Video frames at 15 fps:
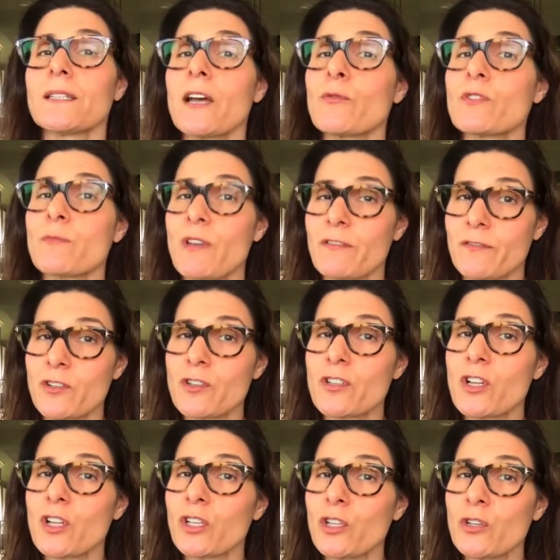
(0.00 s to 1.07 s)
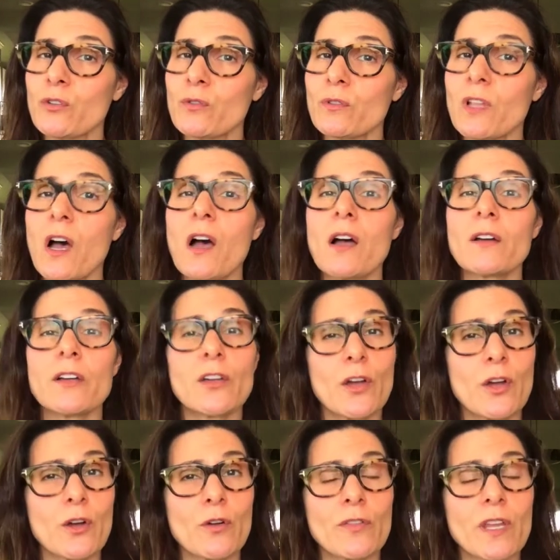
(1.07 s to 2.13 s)
That was my first clue long
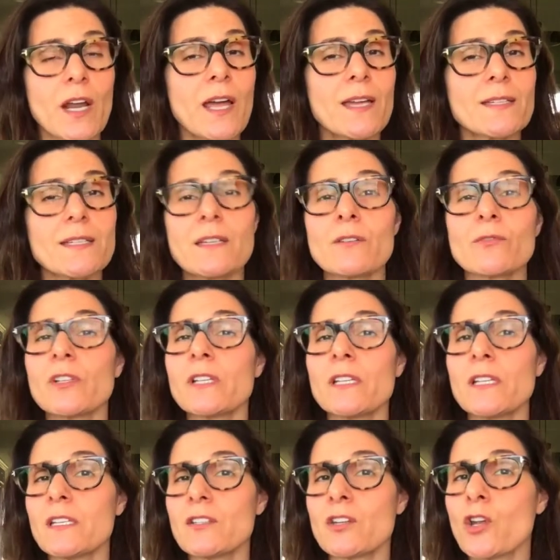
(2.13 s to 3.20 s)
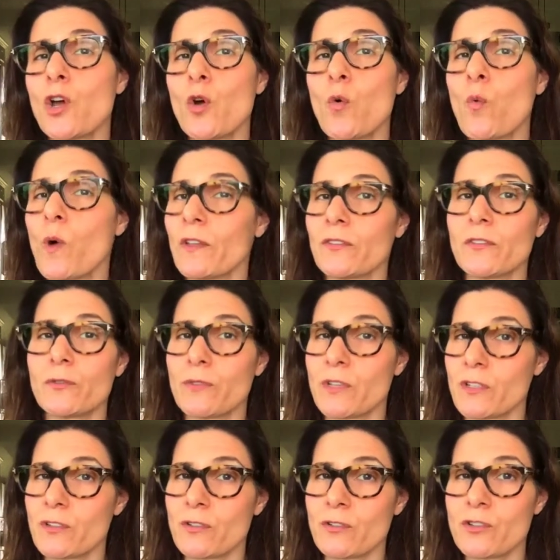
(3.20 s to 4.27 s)
ago that I didn't really need to know what the
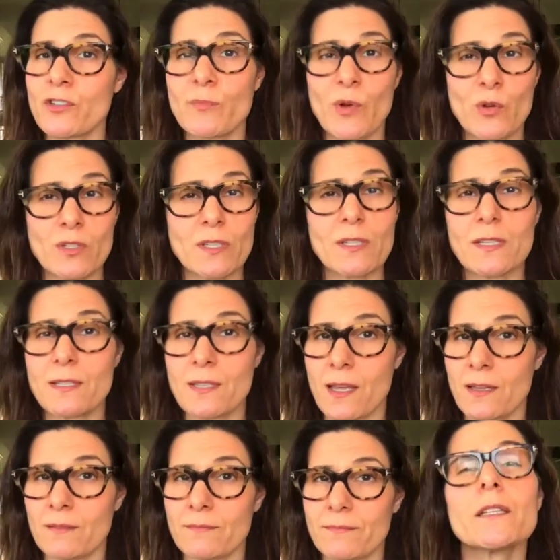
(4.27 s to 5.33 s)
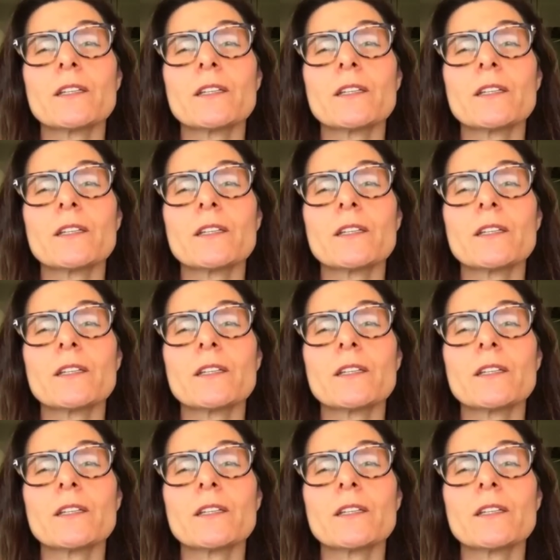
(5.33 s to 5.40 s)
research supposedly said.